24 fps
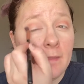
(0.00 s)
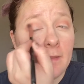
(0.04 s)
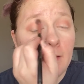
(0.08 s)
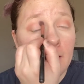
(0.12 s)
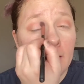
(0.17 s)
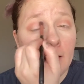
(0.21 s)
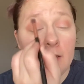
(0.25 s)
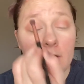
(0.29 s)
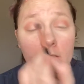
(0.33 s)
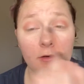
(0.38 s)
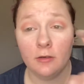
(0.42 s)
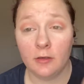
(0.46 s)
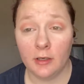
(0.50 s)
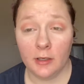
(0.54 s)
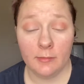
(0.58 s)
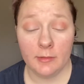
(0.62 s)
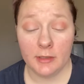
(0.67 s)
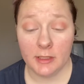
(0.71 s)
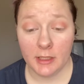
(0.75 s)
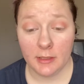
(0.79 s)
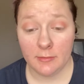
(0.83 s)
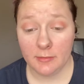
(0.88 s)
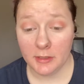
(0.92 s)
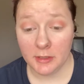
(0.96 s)
I don't know how many
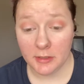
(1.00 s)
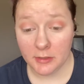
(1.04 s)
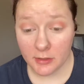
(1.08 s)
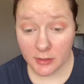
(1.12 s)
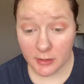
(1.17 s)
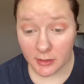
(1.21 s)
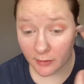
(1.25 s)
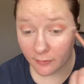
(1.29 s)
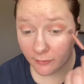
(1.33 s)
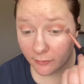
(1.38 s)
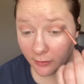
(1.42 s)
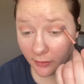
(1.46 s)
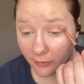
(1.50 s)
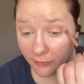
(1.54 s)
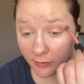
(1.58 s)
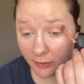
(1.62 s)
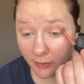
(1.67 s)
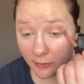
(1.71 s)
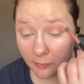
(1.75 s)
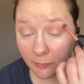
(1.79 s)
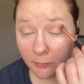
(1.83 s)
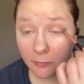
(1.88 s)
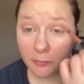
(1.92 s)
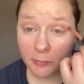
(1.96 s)
times I just said fluffy,
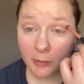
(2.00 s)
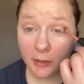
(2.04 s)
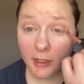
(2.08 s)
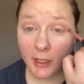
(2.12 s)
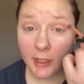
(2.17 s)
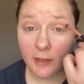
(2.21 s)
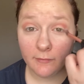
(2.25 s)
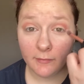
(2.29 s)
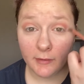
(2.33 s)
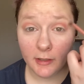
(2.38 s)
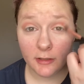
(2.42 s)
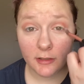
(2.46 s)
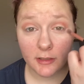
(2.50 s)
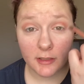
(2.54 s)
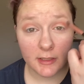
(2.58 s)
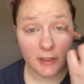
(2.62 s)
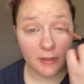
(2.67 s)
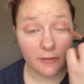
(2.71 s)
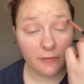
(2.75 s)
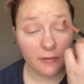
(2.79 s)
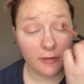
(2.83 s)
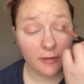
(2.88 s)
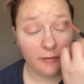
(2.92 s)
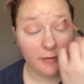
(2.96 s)
but yeah, I just said
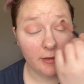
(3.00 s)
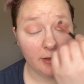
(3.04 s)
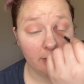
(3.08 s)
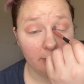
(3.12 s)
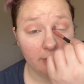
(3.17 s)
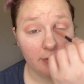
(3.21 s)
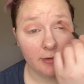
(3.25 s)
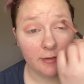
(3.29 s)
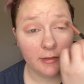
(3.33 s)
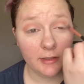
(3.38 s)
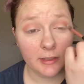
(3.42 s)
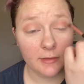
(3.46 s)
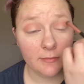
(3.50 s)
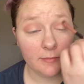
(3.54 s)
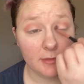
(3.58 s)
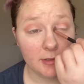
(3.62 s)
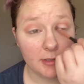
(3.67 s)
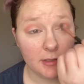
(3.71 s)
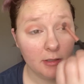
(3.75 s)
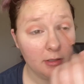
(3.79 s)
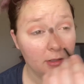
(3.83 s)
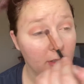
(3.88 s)
fluffy a few times.